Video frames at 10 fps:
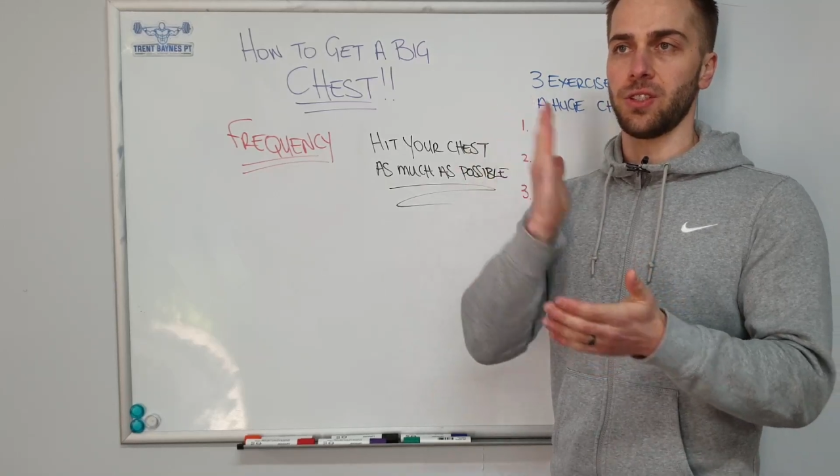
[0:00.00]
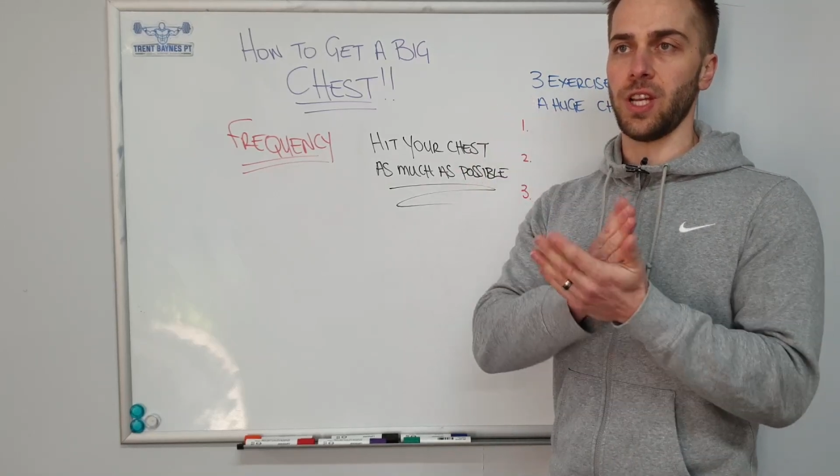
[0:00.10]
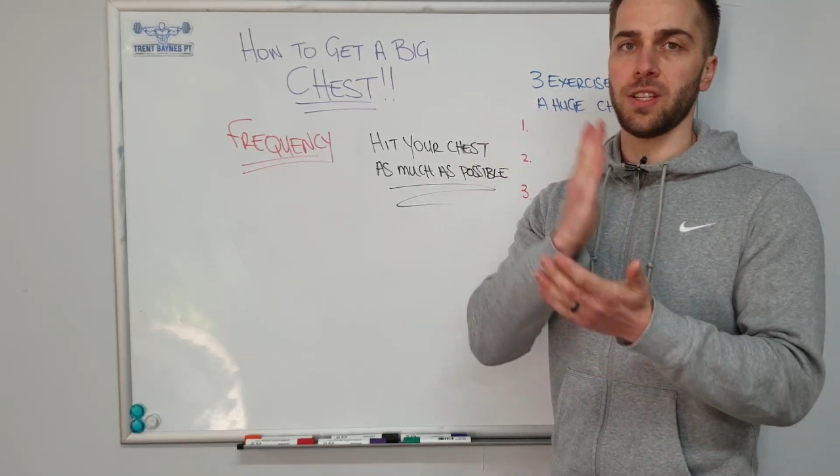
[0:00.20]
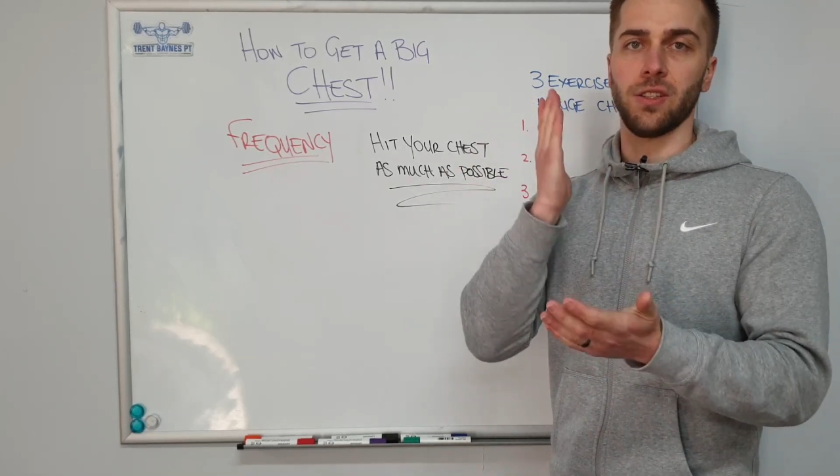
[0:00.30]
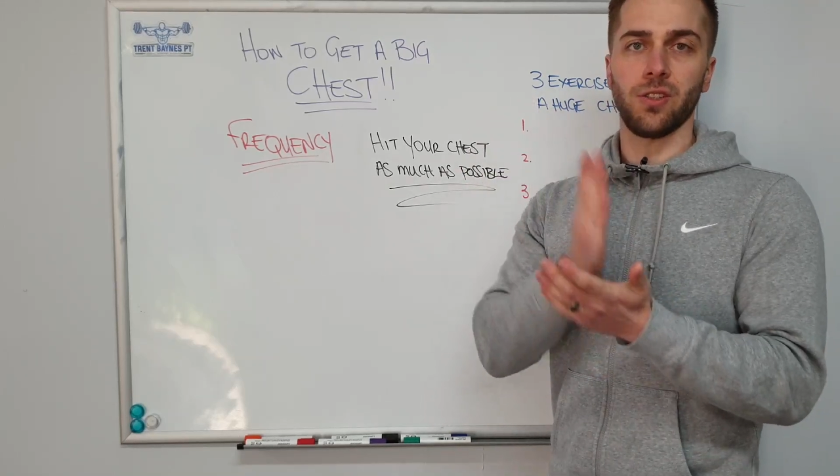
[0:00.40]

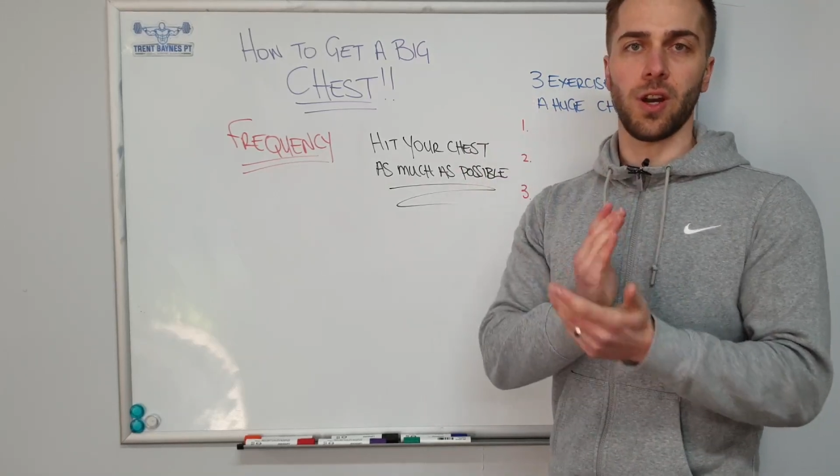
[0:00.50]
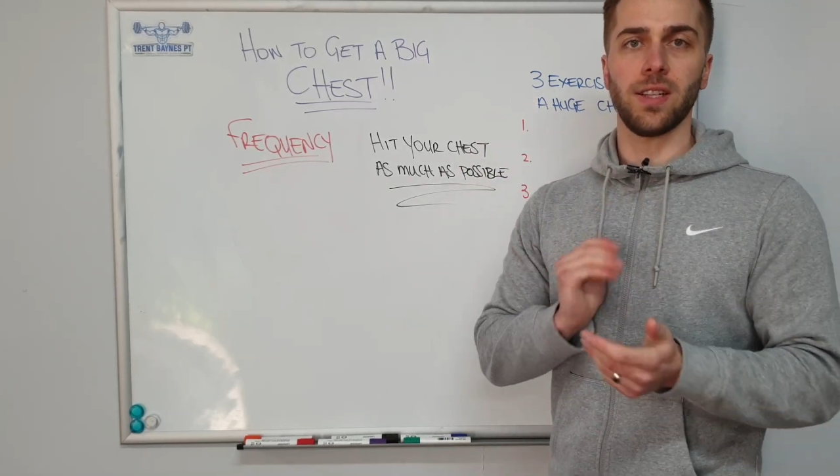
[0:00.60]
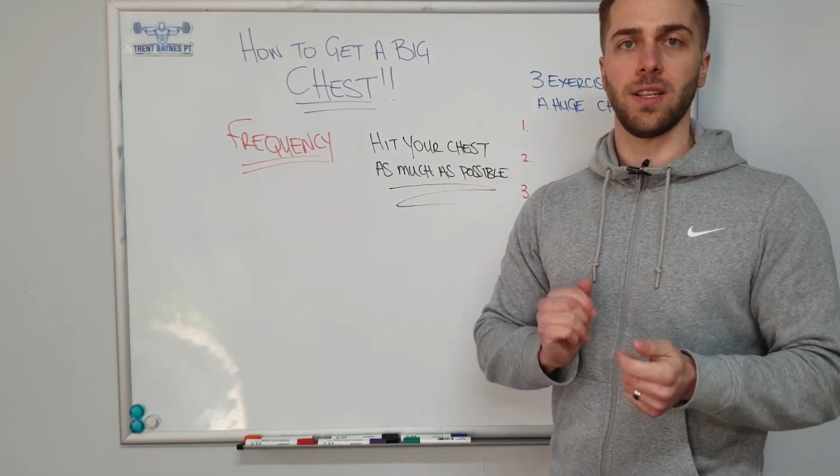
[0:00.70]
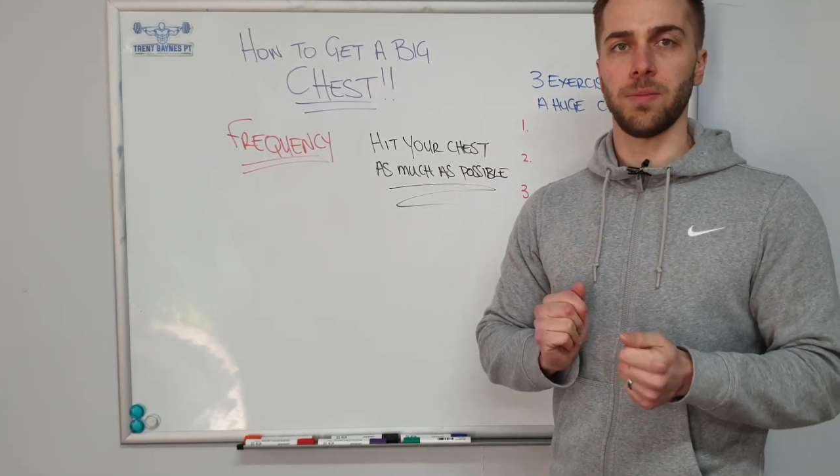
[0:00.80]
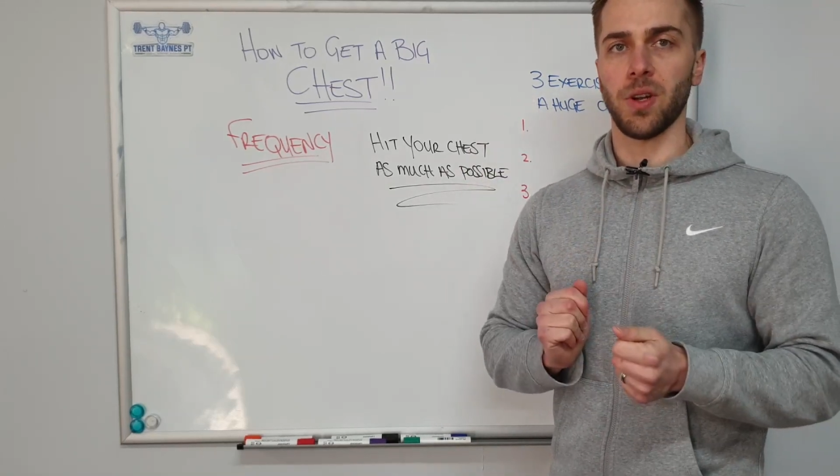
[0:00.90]
chest and
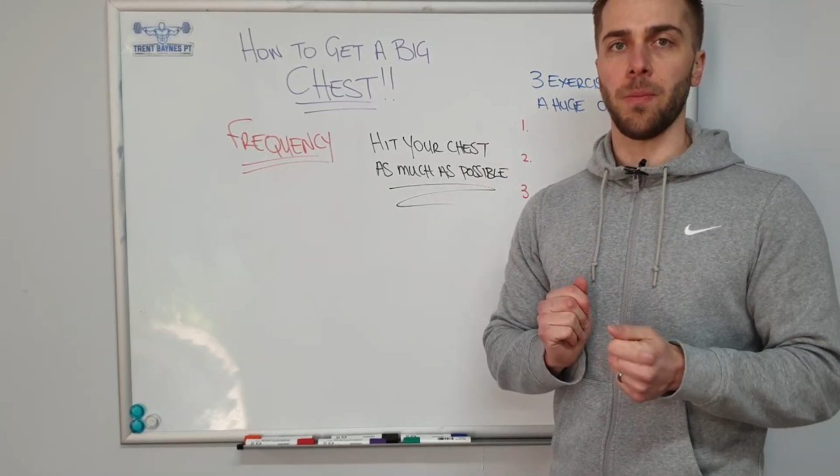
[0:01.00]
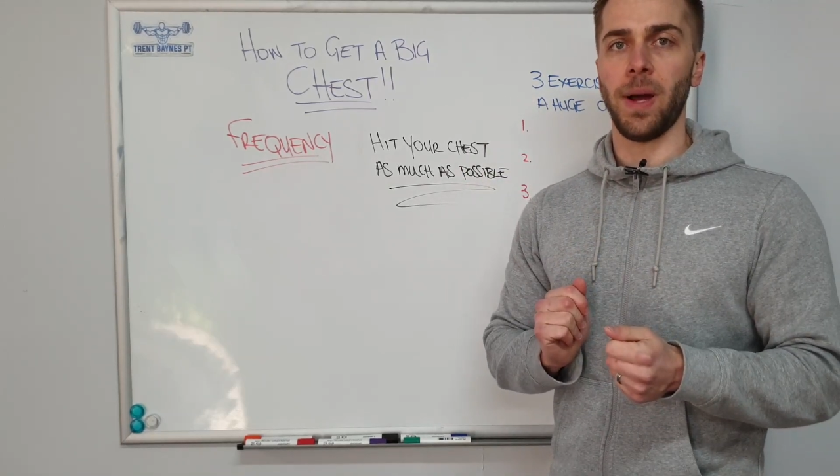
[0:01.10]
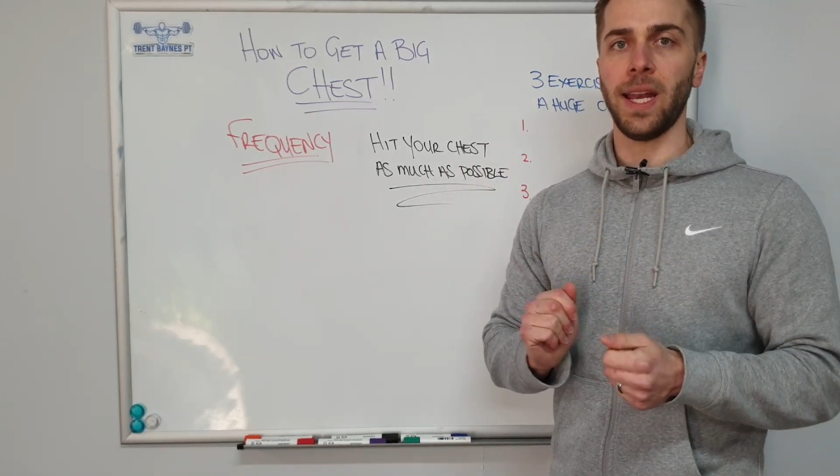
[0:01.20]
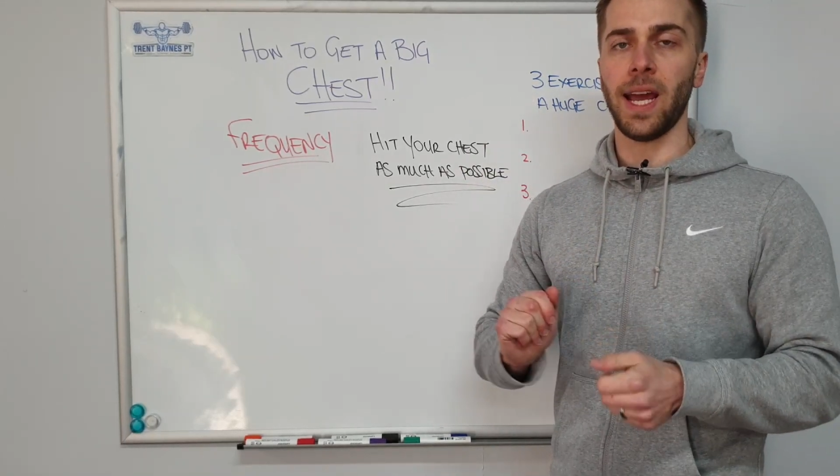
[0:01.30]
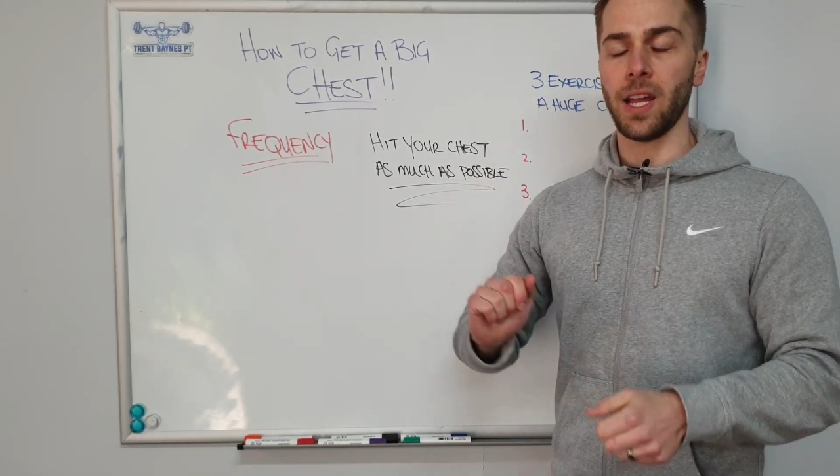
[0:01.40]
triceps on a
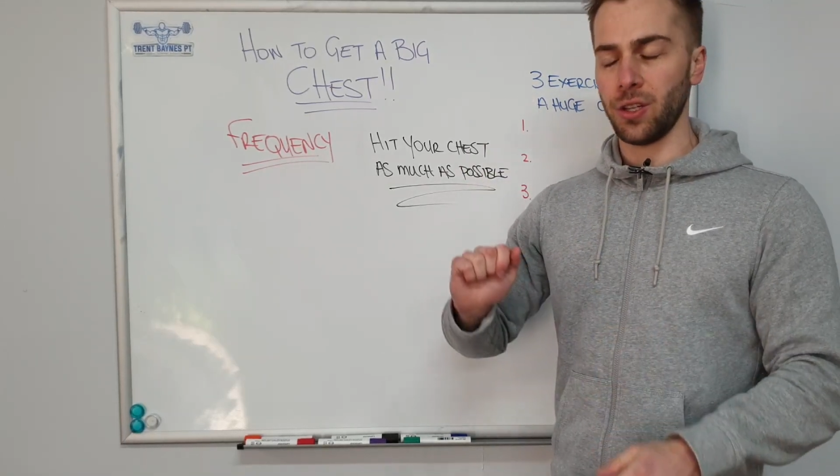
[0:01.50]
Monday,